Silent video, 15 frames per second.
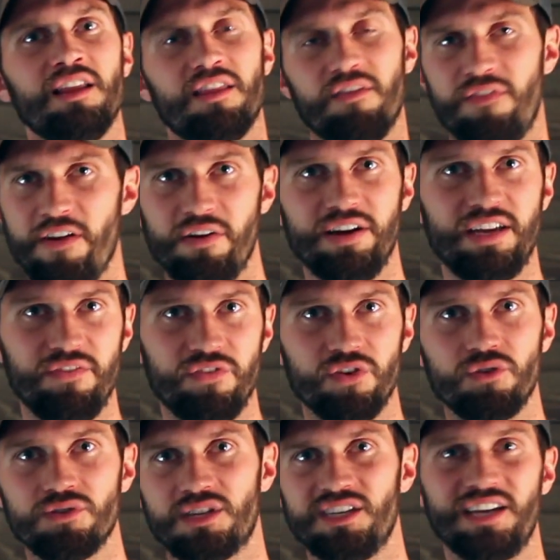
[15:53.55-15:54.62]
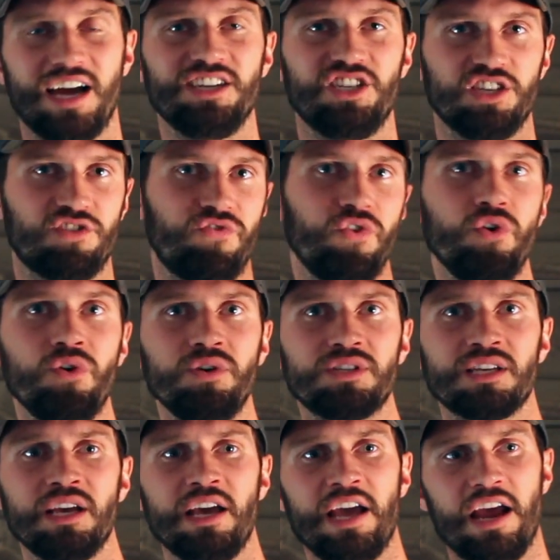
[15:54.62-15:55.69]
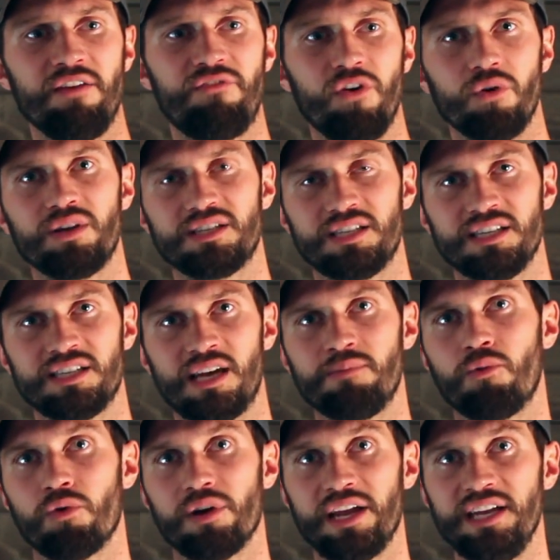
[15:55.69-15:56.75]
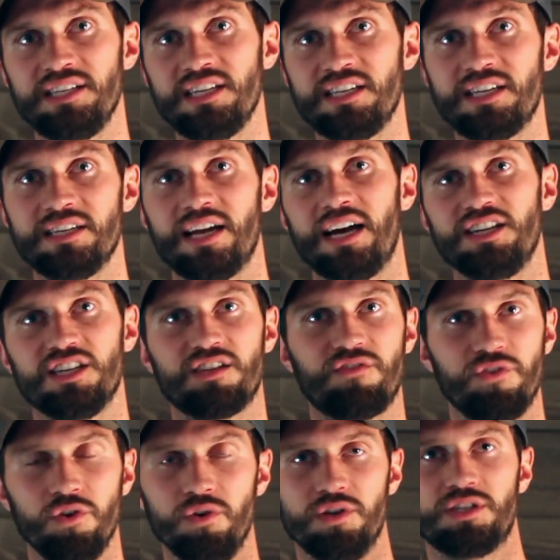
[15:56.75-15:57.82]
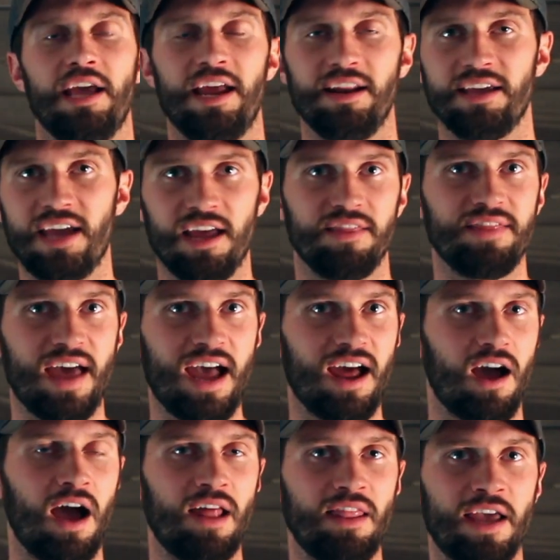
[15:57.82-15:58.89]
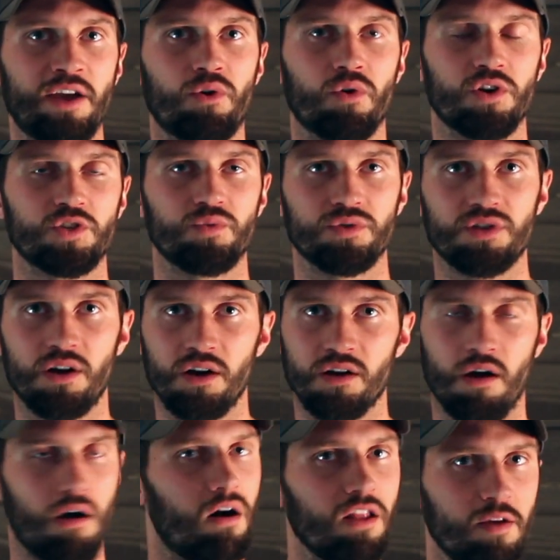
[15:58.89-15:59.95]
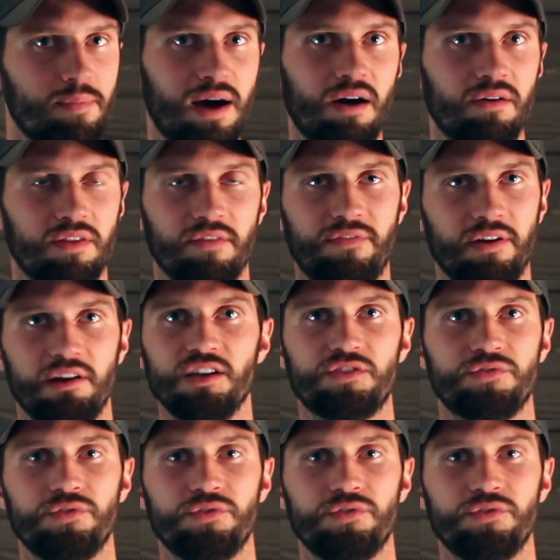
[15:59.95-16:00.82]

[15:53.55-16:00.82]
the very difficult to digest foods and focuses on more easy to digest foods. And again, that online course will talk all about the various